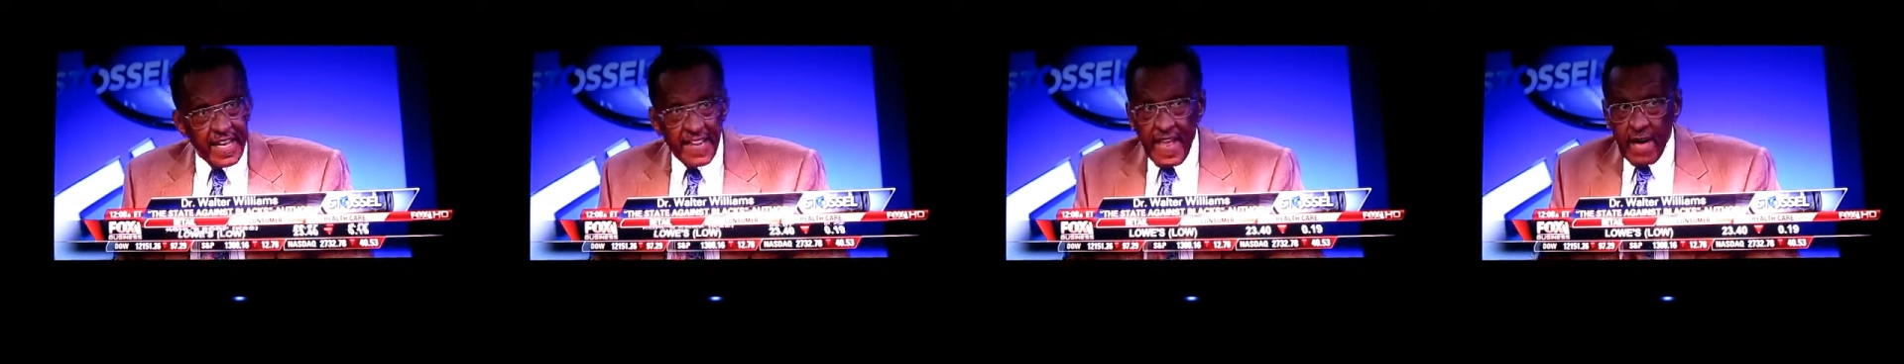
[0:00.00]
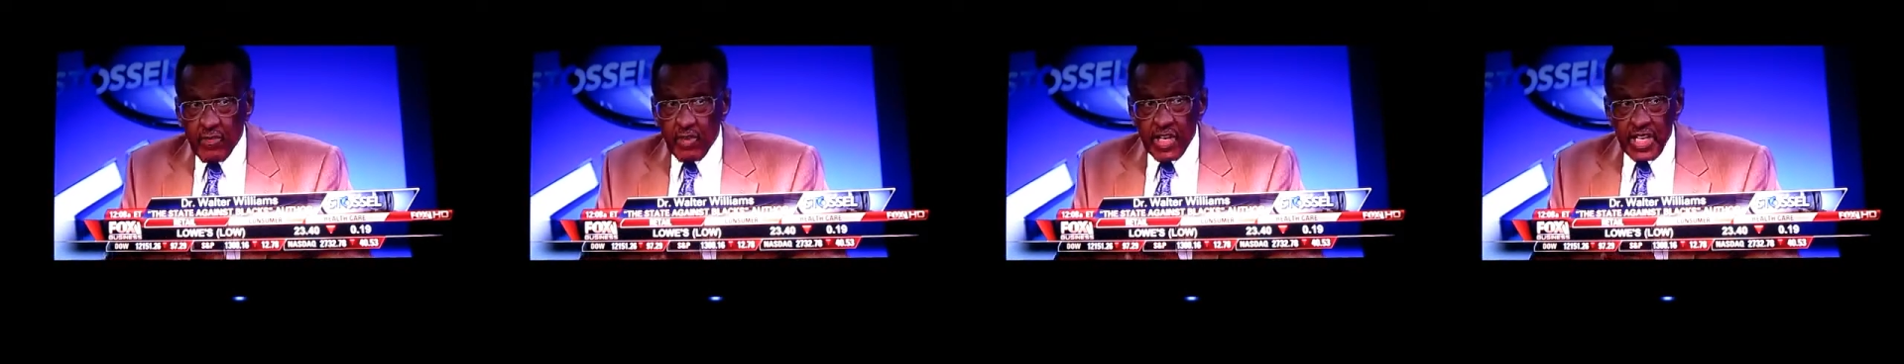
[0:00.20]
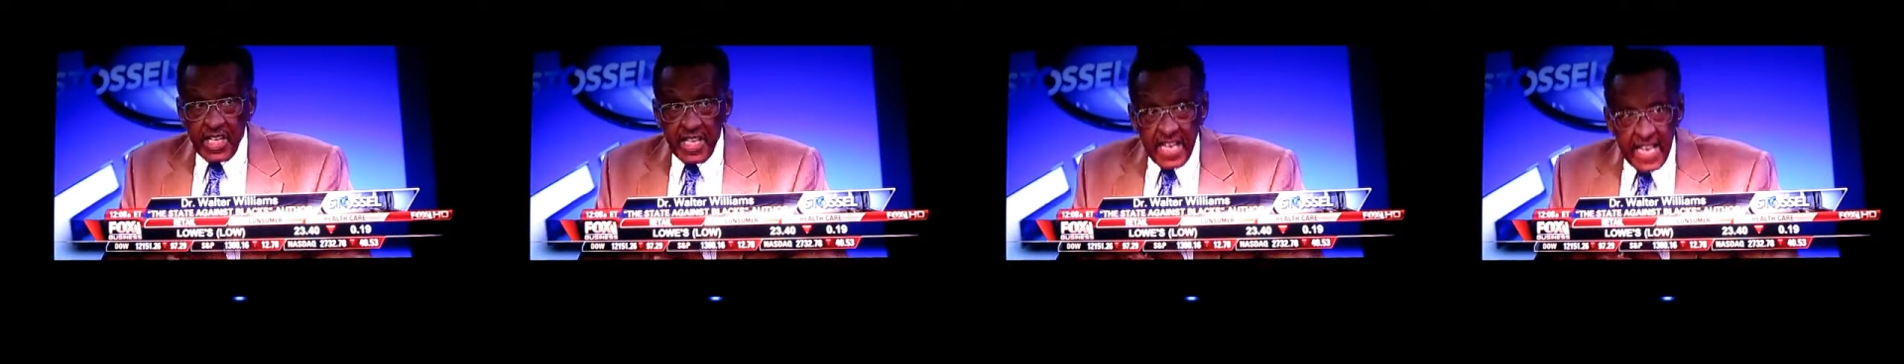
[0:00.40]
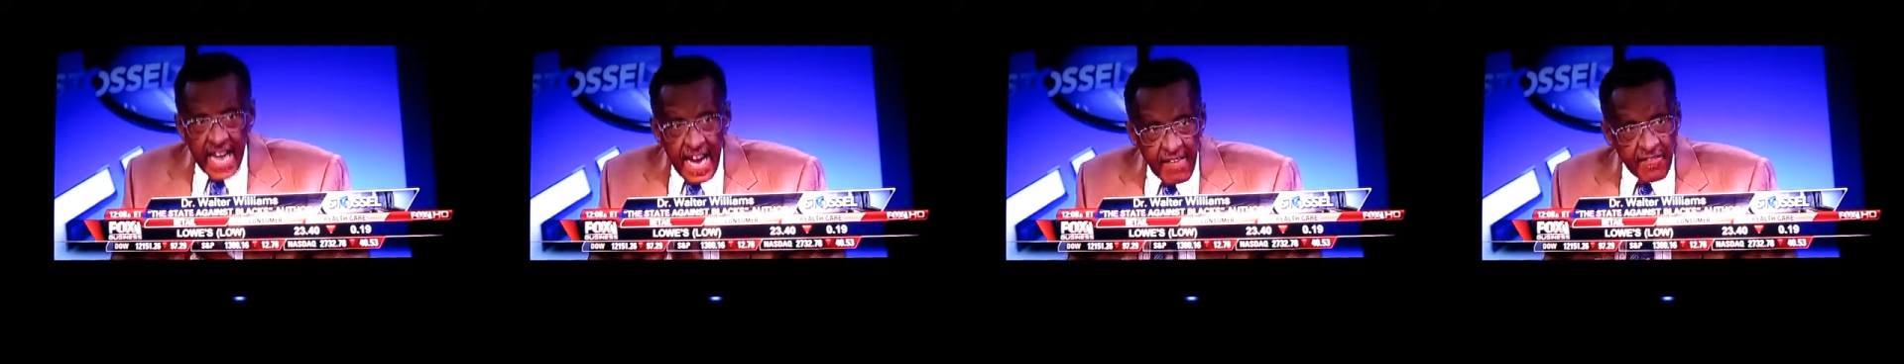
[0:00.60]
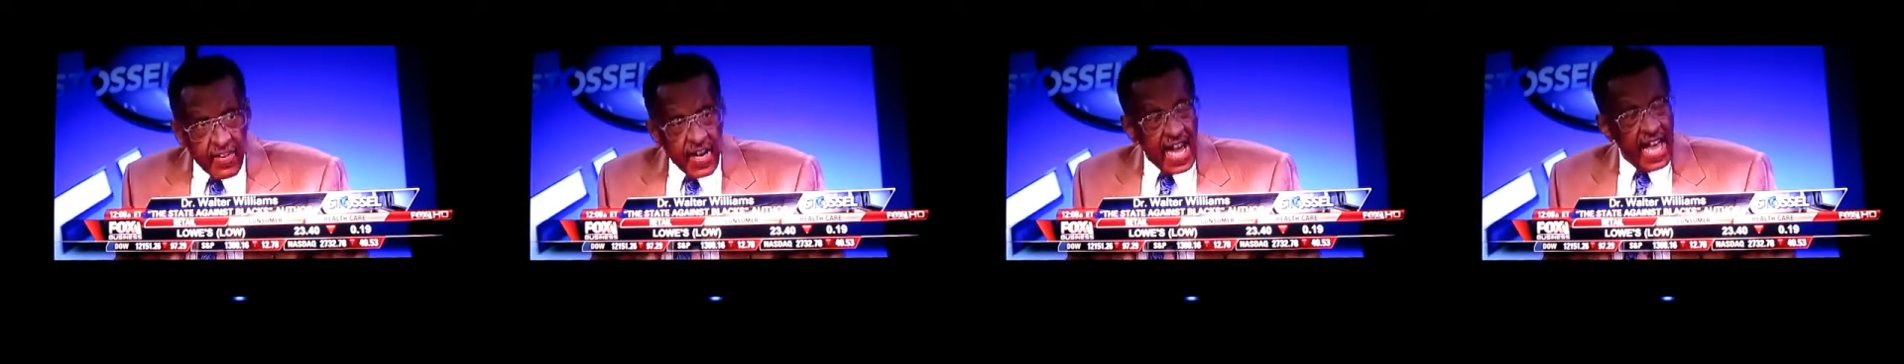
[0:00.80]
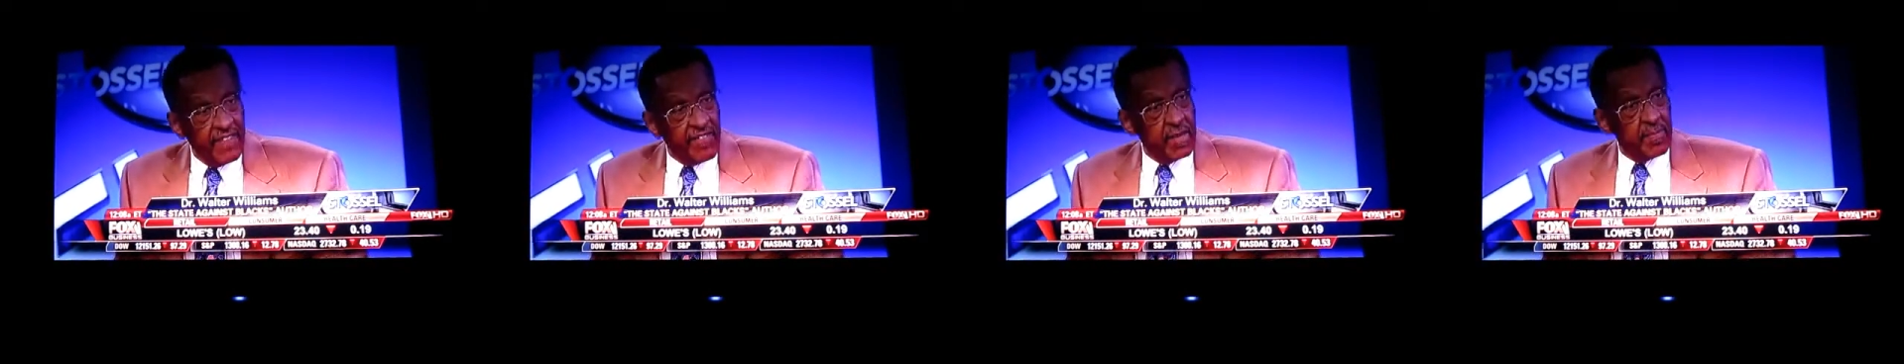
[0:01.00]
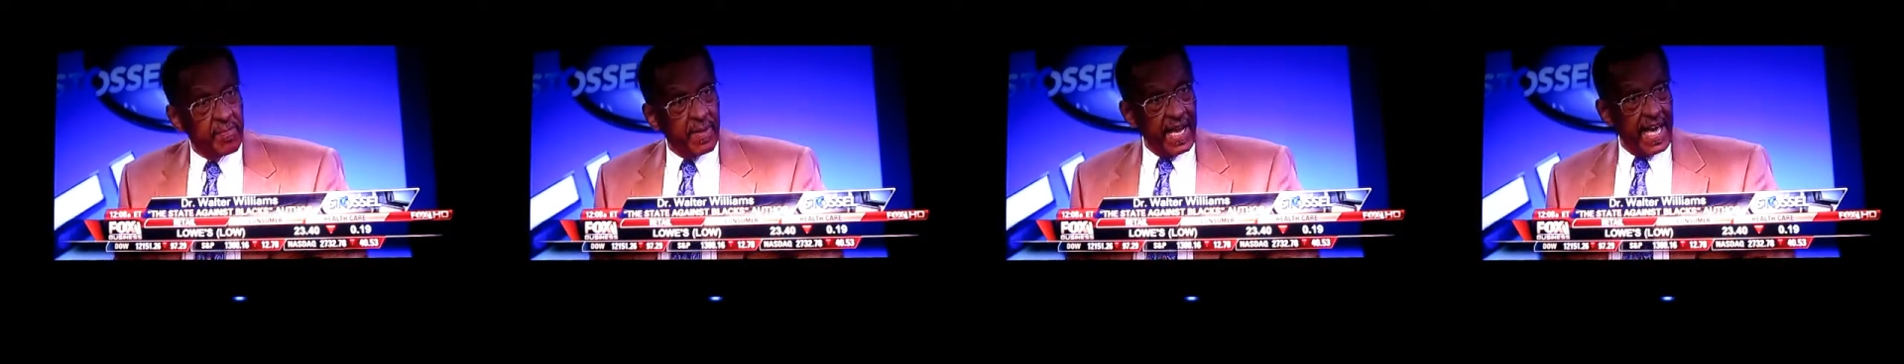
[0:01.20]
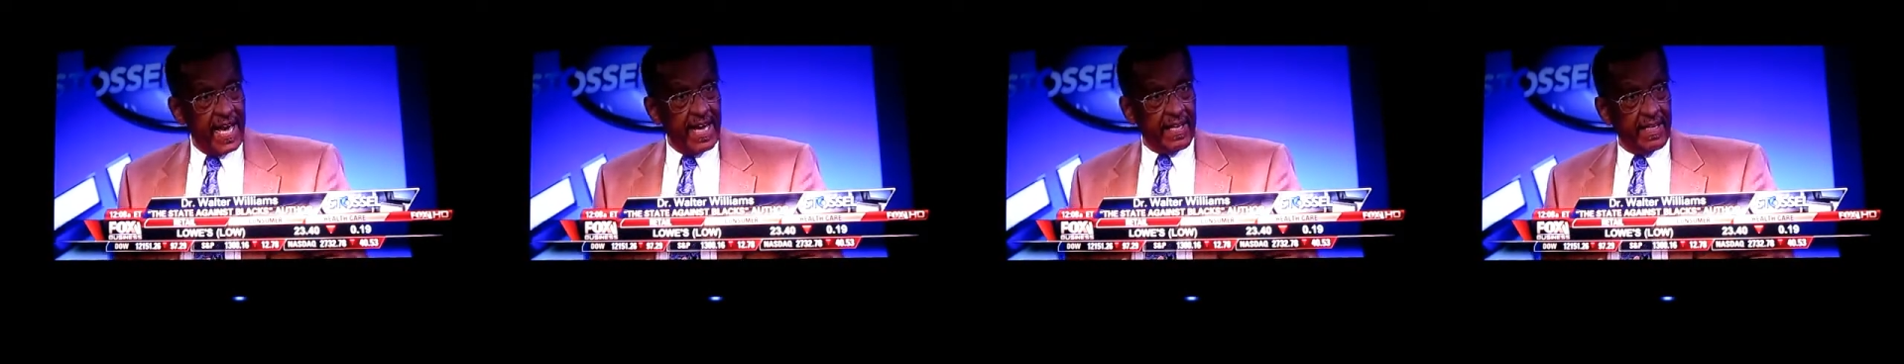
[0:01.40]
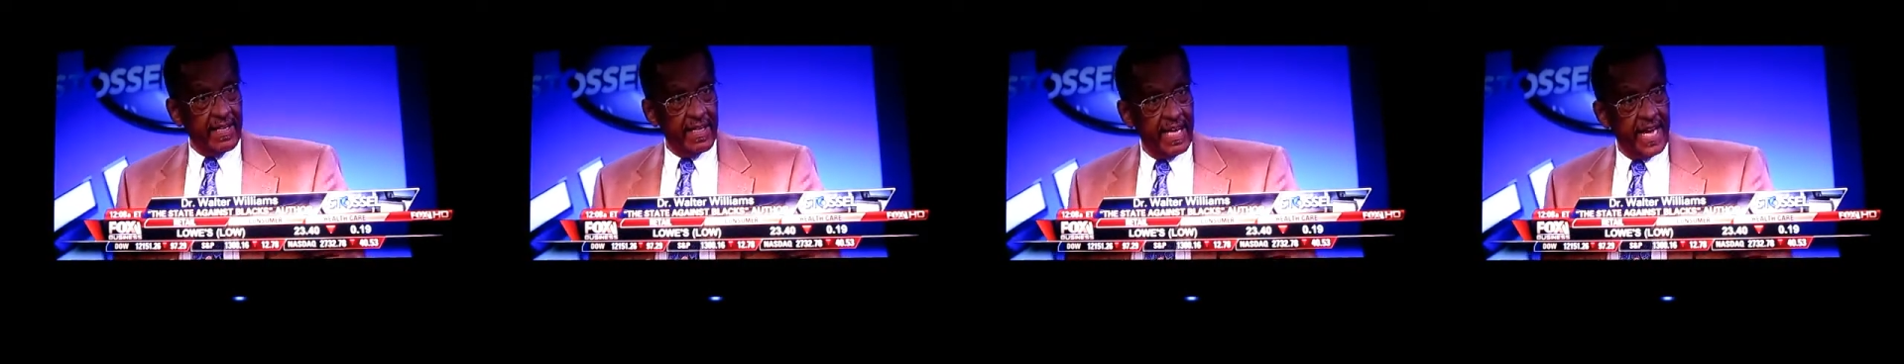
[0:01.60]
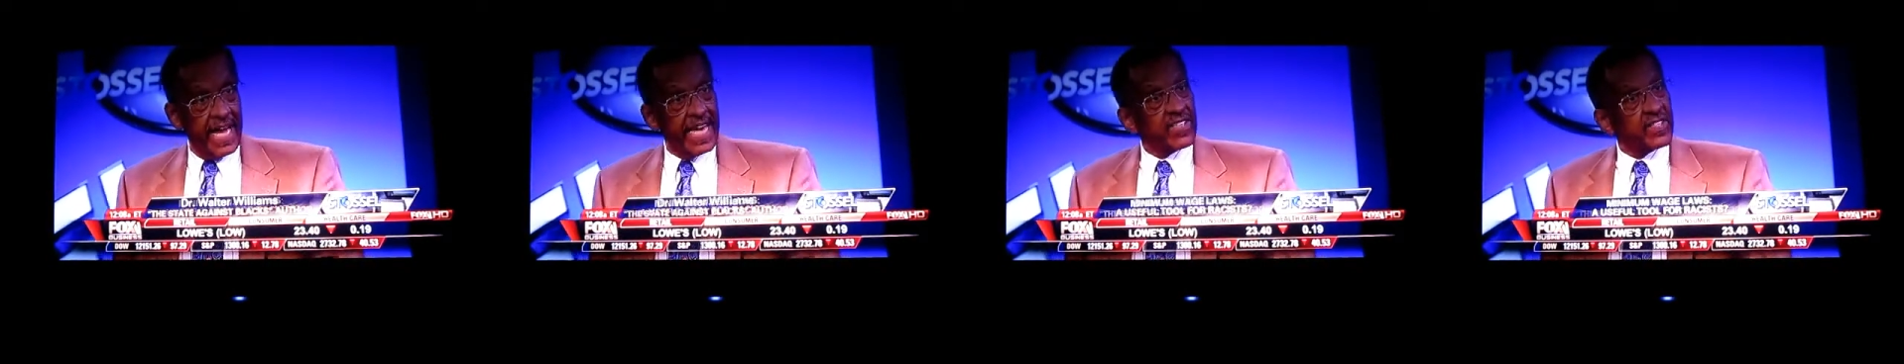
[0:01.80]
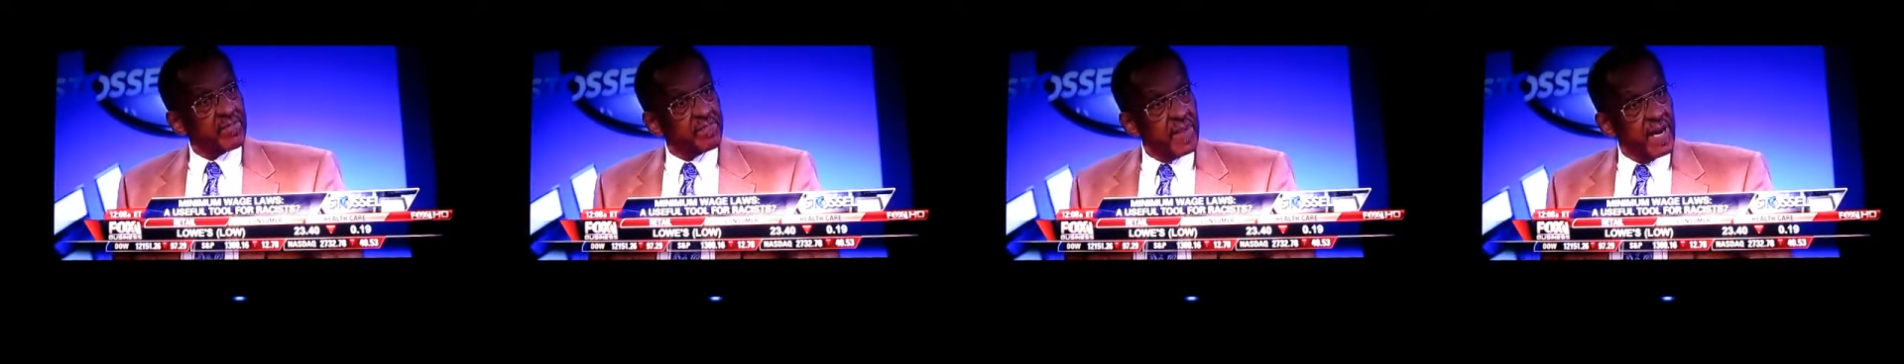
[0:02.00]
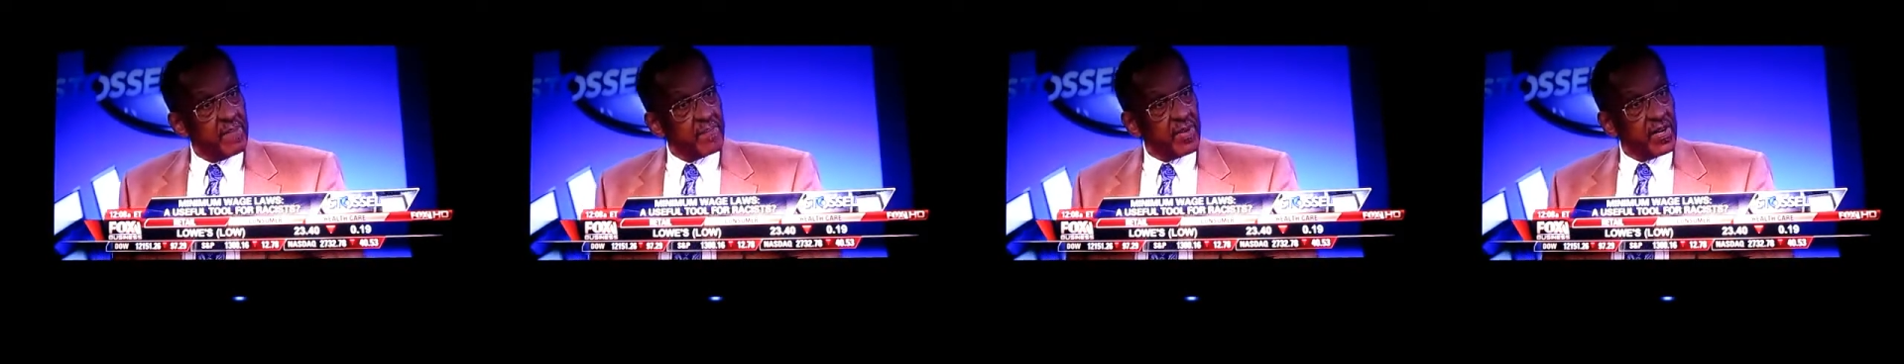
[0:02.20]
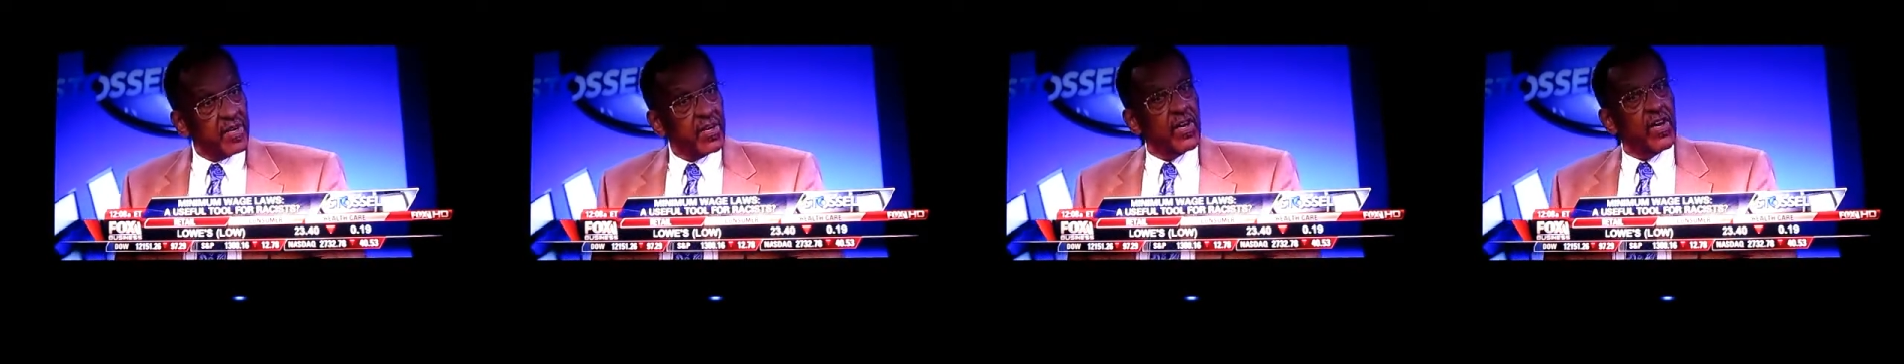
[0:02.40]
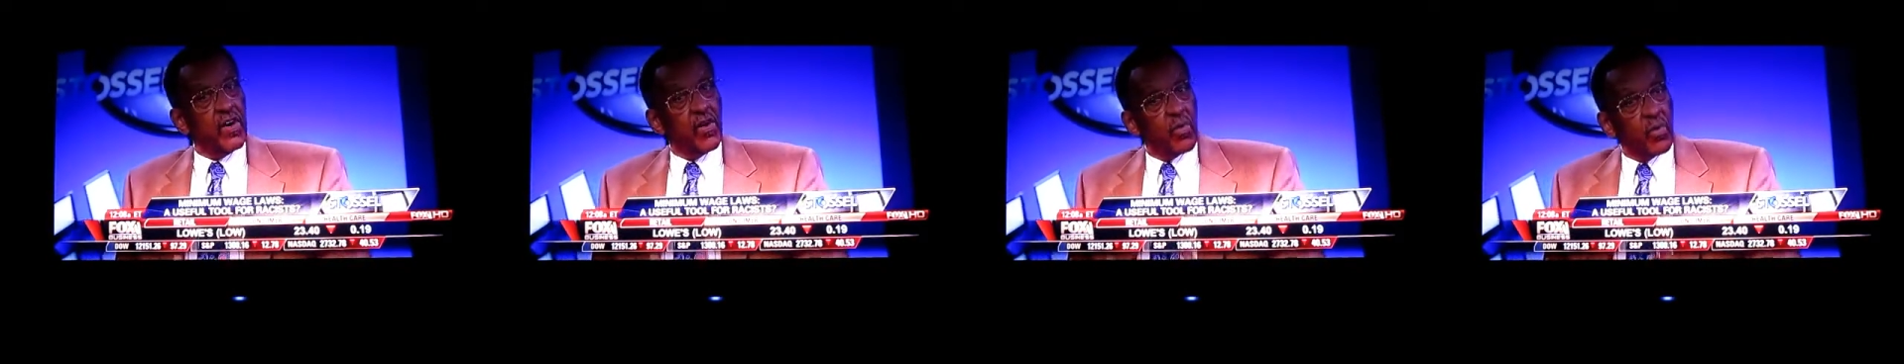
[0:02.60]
that would never have a black as a member